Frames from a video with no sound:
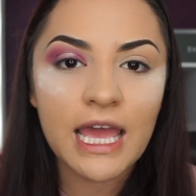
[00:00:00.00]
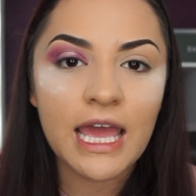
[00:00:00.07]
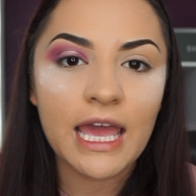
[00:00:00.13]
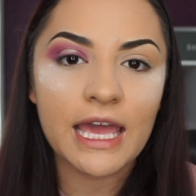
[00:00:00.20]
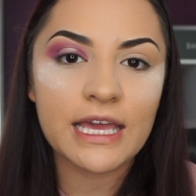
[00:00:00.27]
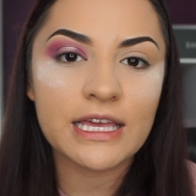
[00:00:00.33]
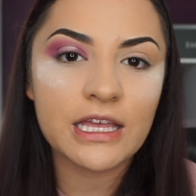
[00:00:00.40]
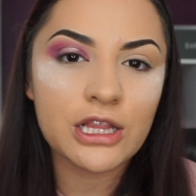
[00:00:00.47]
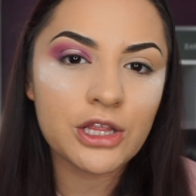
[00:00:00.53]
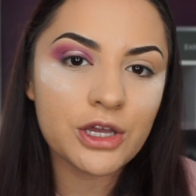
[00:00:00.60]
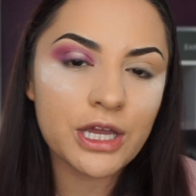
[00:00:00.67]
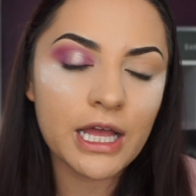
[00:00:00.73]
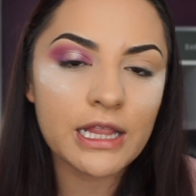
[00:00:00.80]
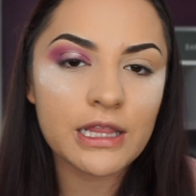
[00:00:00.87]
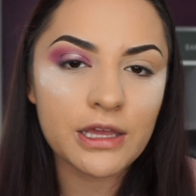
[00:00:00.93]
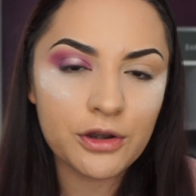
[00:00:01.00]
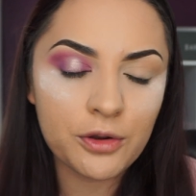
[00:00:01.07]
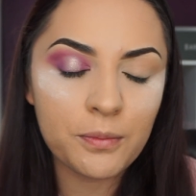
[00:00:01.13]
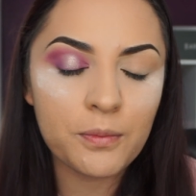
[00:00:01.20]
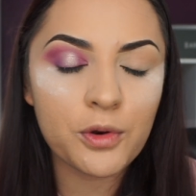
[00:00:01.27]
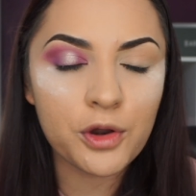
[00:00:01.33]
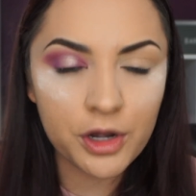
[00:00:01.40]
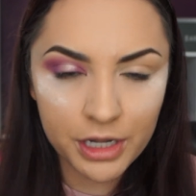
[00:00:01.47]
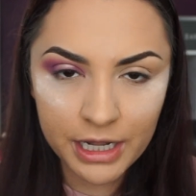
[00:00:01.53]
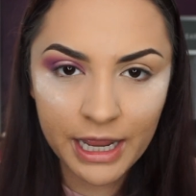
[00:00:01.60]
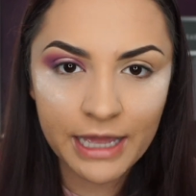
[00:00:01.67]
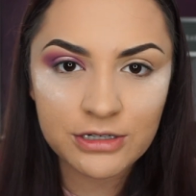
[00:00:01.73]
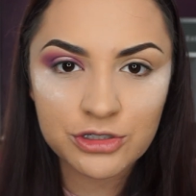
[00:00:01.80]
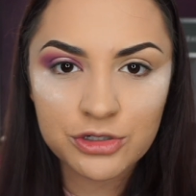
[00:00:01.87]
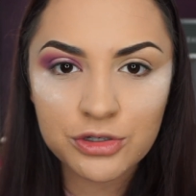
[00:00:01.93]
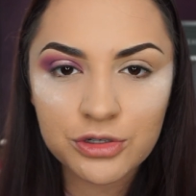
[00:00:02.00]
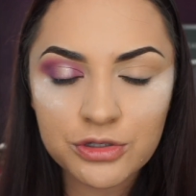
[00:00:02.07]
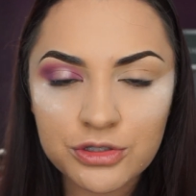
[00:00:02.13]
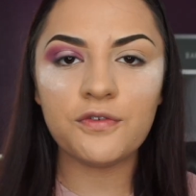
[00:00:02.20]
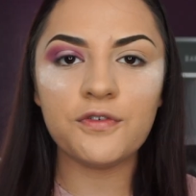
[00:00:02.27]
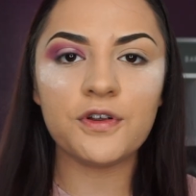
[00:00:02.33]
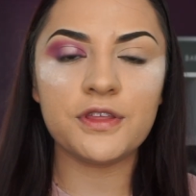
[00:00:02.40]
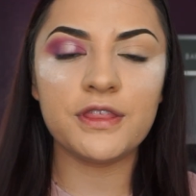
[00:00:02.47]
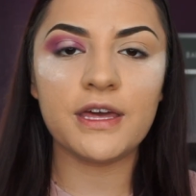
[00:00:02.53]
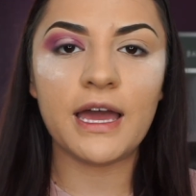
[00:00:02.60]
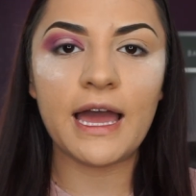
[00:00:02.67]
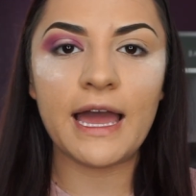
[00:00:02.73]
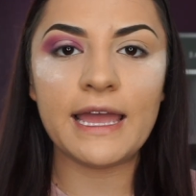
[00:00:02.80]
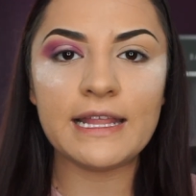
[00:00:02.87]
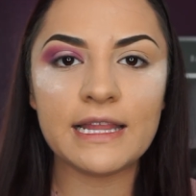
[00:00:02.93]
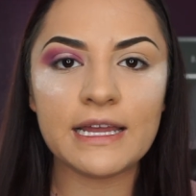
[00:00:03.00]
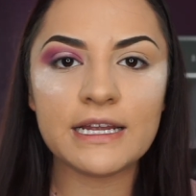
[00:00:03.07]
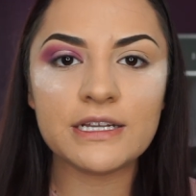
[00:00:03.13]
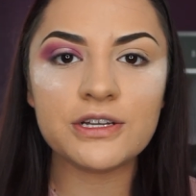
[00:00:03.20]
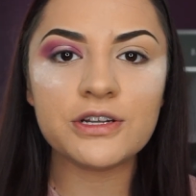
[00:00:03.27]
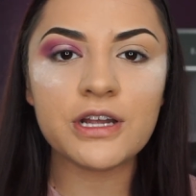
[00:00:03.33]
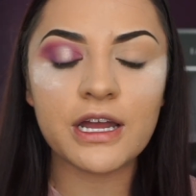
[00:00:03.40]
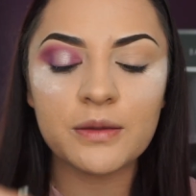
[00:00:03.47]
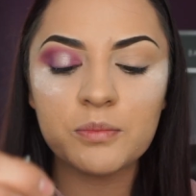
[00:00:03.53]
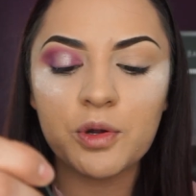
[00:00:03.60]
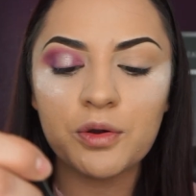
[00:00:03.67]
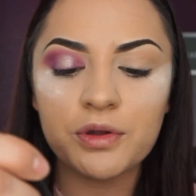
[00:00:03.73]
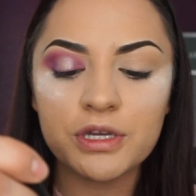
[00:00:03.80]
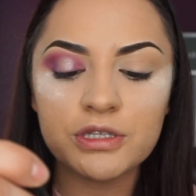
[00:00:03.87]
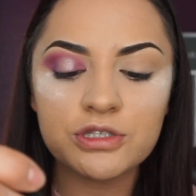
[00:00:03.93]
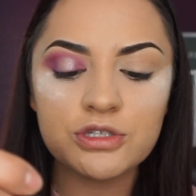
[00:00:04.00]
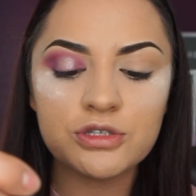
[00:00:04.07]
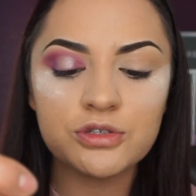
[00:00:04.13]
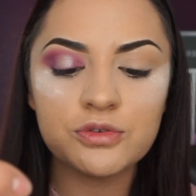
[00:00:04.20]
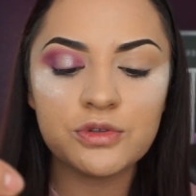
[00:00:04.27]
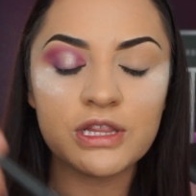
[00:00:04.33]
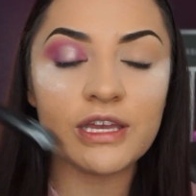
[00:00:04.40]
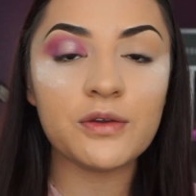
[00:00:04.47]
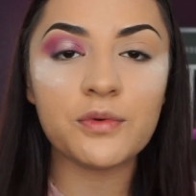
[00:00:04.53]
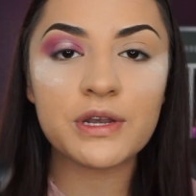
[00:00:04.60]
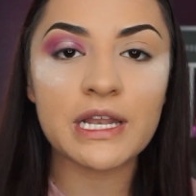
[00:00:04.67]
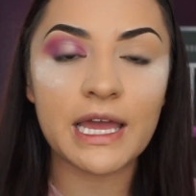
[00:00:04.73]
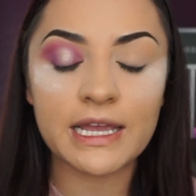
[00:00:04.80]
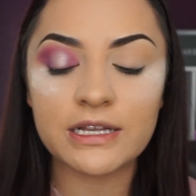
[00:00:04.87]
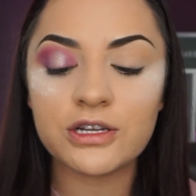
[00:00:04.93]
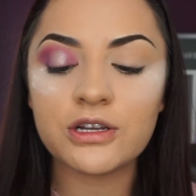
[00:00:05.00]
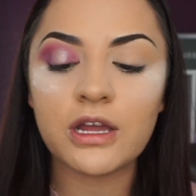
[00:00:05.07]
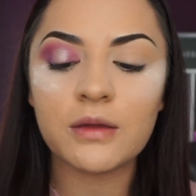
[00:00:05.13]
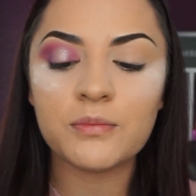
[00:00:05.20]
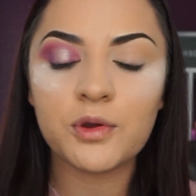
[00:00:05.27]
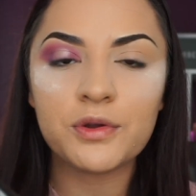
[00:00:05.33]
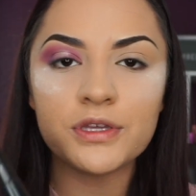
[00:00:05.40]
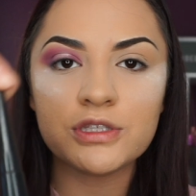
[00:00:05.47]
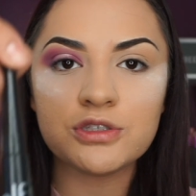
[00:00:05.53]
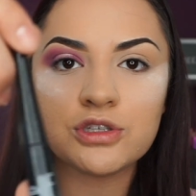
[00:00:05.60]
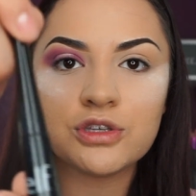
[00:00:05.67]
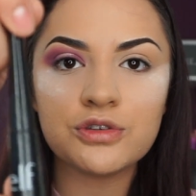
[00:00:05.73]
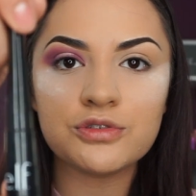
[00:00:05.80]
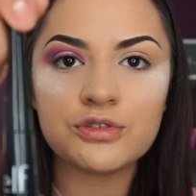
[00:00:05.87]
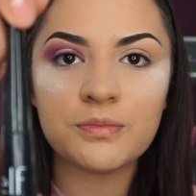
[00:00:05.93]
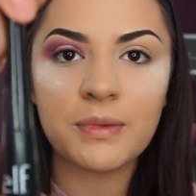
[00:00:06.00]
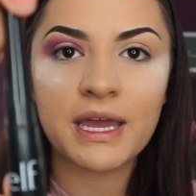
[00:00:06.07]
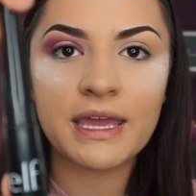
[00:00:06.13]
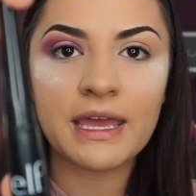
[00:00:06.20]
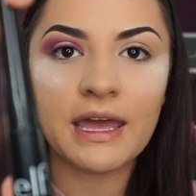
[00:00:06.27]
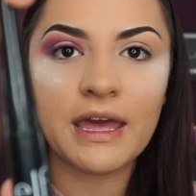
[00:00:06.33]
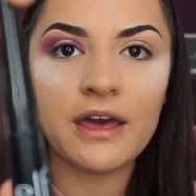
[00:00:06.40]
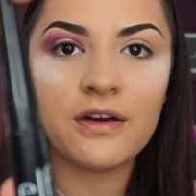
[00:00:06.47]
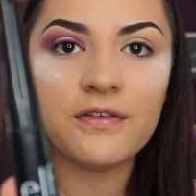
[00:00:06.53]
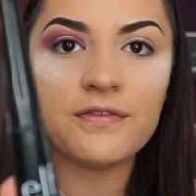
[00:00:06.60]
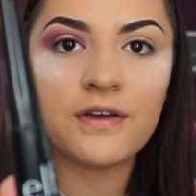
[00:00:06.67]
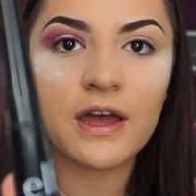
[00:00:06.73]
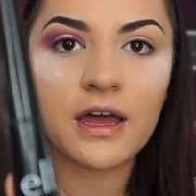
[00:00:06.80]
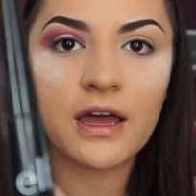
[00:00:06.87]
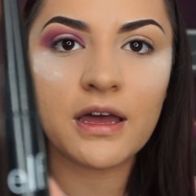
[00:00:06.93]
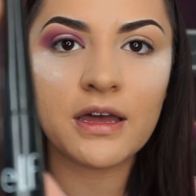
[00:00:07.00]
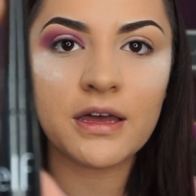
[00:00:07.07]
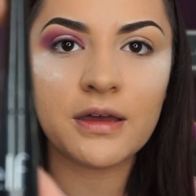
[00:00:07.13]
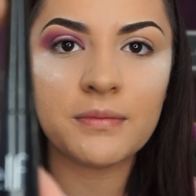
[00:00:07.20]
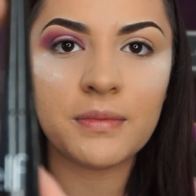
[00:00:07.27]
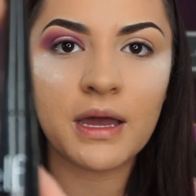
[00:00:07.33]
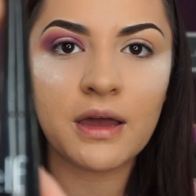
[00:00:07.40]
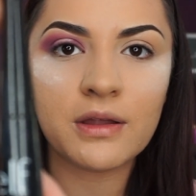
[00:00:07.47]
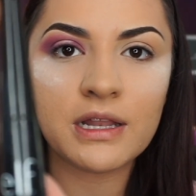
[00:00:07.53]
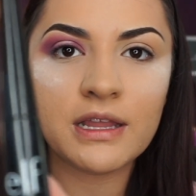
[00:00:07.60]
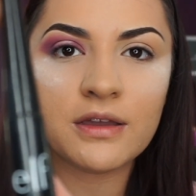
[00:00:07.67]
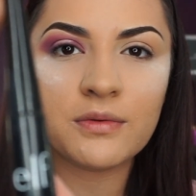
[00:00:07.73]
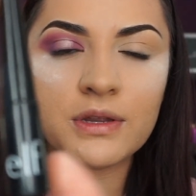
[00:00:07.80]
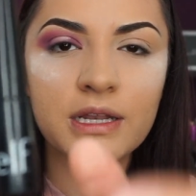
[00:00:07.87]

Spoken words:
it can look a little more natural. For the eyeliner, liquid liner, I'm going to use my e.l.f. Liquid